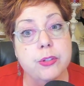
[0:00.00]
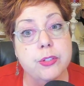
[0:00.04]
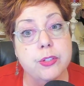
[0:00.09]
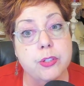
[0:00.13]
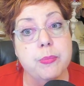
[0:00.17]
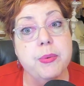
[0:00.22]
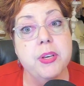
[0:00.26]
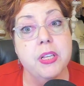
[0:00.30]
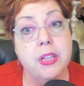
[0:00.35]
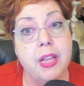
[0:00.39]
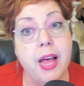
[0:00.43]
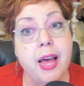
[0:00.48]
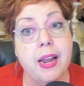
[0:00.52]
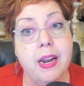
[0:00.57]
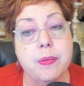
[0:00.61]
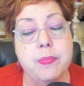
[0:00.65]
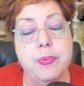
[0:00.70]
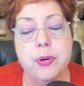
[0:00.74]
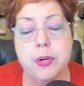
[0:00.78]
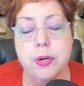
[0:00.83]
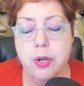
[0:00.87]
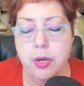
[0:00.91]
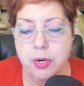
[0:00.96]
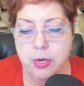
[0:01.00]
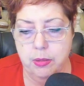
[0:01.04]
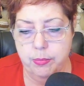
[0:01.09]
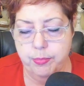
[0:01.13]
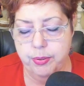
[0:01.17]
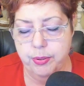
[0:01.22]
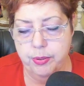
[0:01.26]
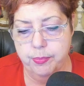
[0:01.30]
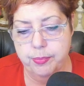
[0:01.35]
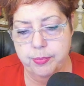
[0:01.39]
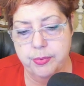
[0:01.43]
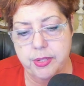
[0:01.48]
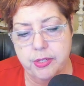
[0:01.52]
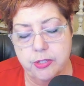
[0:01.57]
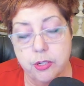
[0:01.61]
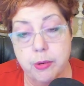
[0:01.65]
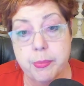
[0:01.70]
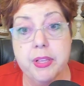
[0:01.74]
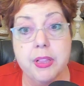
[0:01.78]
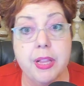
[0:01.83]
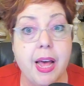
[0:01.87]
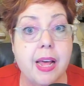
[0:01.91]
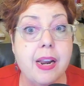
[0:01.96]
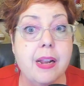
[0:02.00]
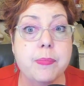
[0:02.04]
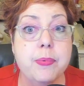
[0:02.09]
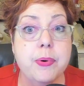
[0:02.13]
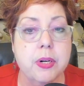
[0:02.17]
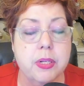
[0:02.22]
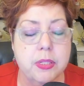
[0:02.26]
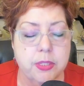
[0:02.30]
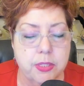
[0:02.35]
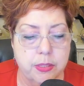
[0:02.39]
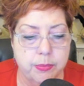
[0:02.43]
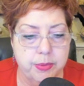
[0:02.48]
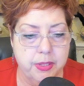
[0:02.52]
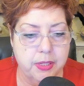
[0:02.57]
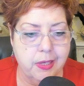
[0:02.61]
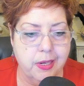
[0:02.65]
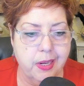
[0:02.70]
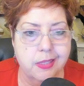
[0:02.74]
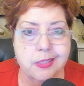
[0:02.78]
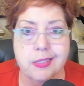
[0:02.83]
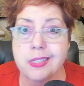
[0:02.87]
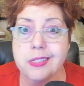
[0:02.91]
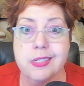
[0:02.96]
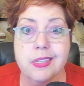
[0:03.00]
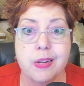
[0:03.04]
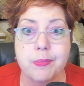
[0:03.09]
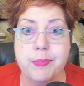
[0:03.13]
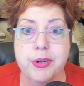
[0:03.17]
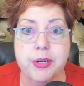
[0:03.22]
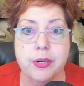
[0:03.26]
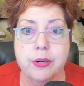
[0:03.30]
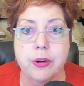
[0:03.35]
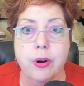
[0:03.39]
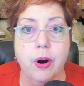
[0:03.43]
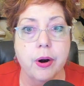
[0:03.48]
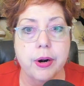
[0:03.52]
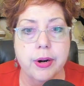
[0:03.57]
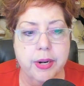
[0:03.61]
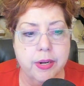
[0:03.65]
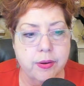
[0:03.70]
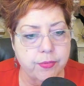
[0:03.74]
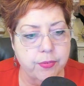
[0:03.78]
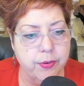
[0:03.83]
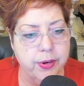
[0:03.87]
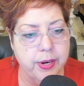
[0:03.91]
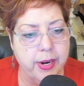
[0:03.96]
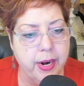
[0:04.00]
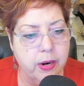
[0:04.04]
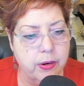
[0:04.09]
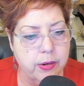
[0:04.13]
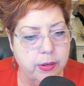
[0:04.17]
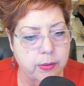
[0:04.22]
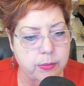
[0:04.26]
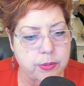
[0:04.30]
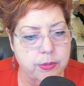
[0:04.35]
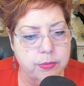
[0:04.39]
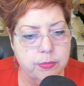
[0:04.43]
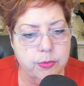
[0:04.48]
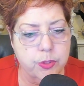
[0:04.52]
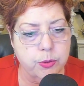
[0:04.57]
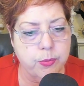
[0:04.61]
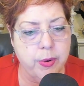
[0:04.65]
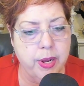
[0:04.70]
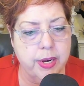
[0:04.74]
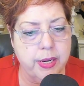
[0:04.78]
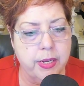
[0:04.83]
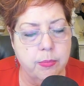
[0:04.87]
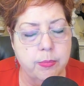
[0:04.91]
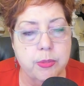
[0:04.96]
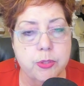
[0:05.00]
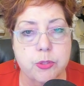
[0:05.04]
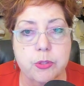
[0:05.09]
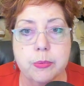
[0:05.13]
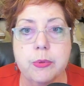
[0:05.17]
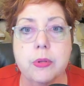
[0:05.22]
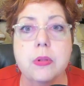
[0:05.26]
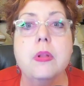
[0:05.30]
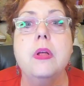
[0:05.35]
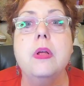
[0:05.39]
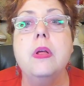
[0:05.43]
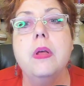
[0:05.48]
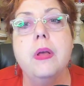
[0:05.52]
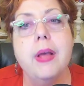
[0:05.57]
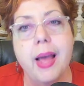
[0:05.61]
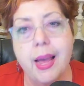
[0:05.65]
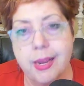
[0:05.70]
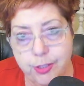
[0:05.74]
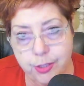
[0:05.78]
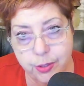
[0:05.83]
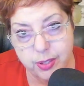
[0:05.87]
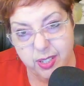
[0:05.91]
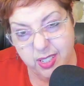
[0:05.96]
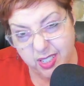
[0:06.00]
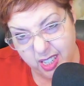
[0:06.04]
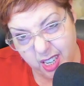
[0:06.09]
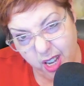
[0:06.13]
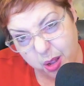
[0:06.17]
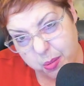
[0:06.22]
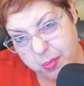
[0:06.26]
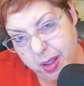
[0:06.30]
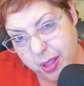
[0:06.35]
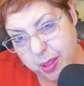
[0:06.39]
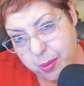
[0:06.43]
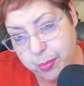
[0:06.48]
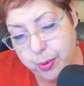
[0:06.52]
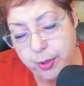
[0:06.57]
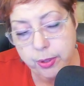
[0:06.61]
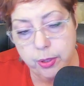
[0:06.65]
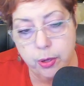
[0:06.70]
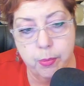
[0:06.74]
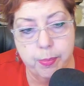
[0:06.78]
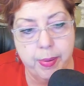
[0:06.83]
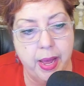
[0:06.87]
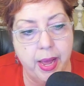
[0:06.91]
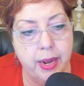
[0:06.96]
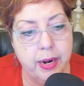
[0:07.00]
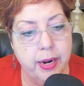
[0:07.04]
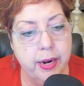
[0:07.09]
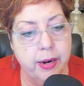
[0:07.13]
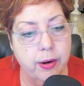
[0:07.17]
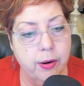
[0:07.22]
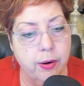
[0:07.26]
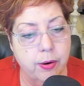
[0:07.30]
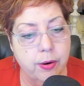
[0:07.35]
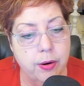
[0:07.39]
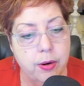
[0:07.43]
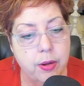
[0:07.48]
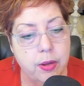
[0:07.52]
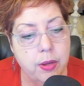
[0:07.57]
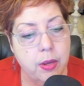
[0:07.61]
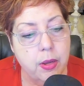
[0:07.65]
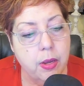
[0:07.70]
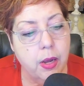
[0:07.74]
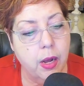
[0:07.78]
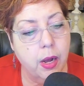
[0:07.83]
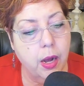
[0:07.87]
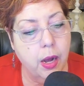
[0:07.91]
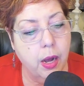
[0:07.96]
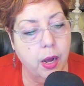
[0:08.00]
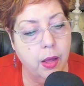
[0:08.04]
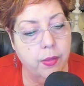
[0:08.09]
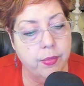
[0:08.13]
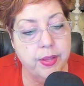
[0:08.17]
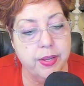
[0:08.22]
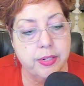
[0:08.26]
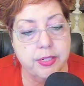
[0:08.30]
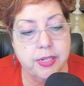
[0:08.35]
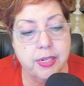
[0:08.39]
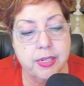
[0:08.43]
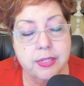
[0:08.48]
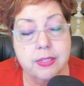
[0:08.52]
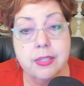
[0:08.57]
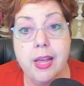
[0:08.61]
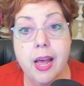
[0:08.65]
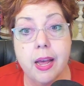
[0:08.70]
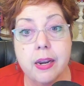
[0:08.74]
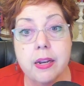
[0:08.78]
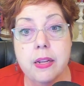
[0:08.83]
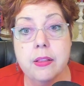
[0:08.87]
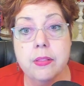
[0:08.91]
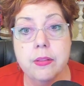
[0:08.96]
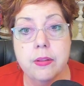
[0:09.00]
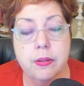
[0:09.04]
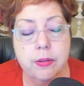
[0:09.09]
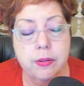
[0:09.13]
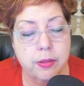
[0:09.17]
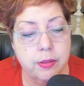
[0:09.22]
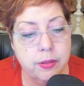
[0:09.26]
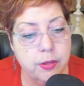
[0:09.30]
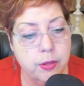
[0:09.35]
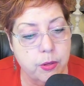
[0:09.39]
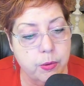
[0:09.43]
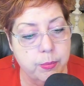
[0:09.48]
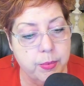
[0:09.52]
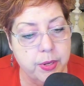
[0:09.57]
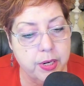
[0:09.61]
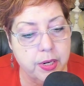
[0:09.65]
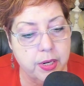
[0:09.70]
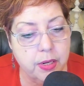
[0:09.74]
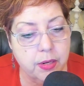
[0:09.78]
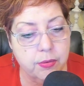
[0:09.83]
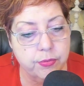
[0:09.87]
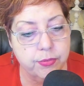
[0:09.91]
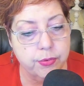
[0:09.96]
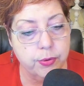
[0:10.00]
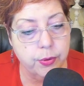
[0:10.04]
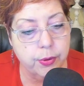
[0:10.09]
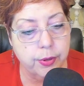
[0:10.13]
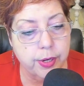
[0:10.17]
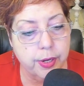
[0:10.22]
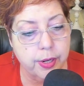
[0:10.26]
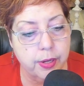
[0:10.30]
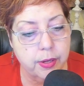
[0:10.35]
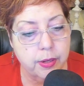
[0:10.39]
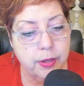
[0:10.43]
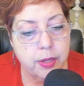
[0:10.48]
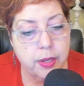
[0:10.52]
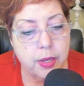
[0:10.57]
So be glad I put on something nice, because I'd been gardening for an hour and I was sweaty and miserable, as you can tell by the Brillo pad hair that does that in the humidity in Florida.